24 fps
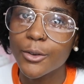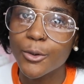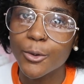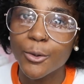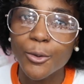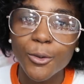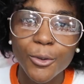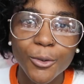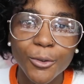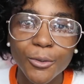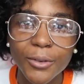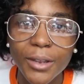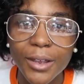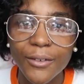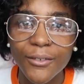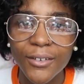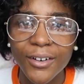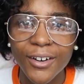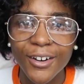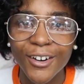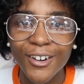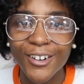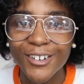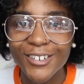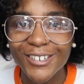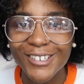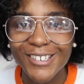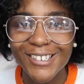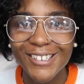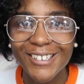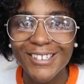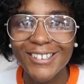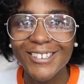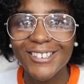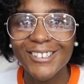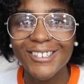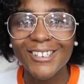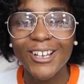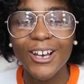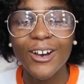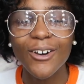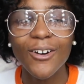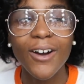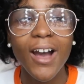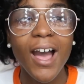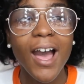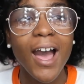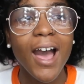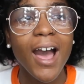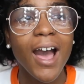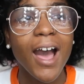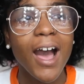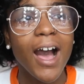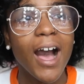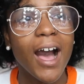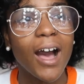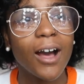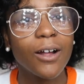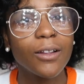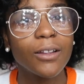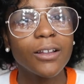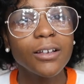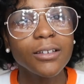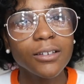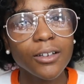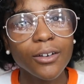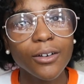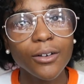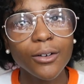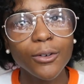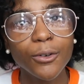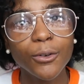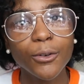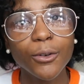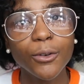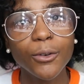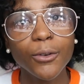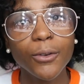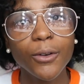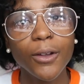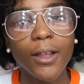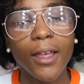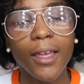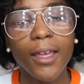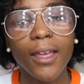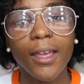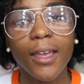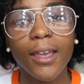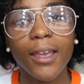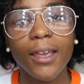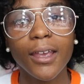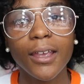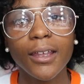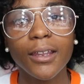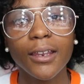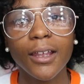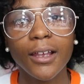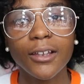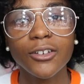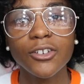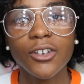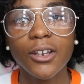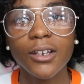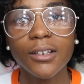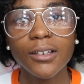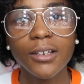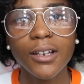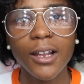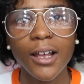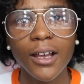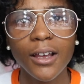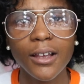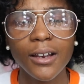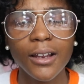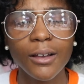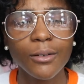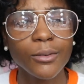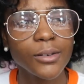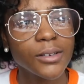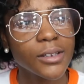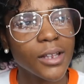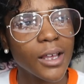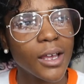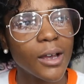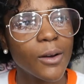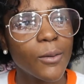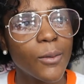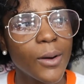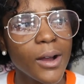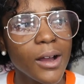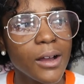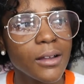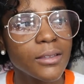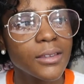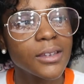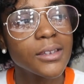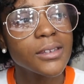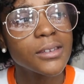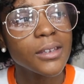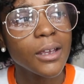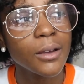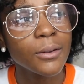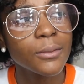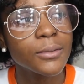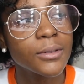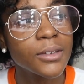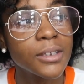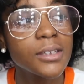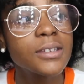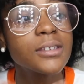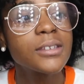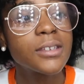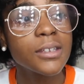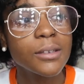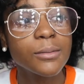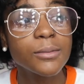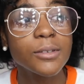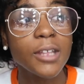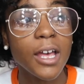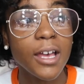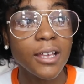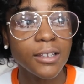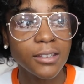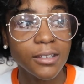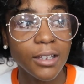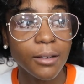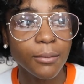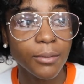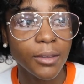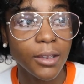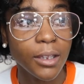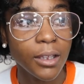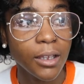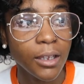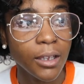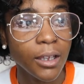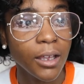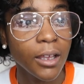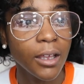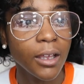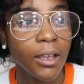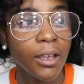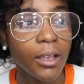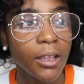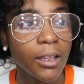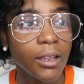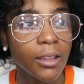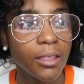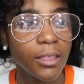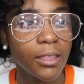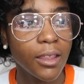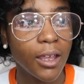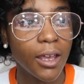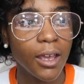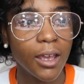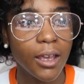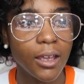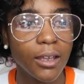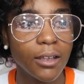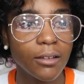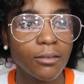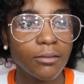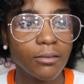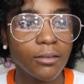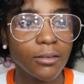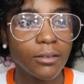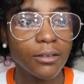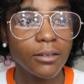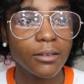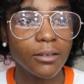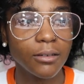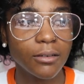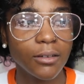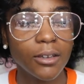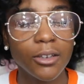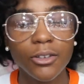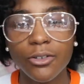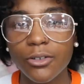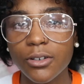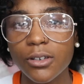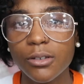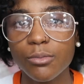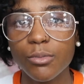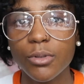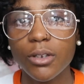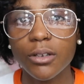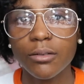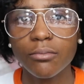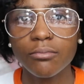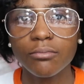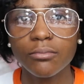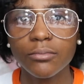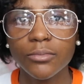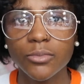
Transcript: Google never hurts. So I looked on Google and I checked it out and I was like, wow, this, this seems like something that interests me.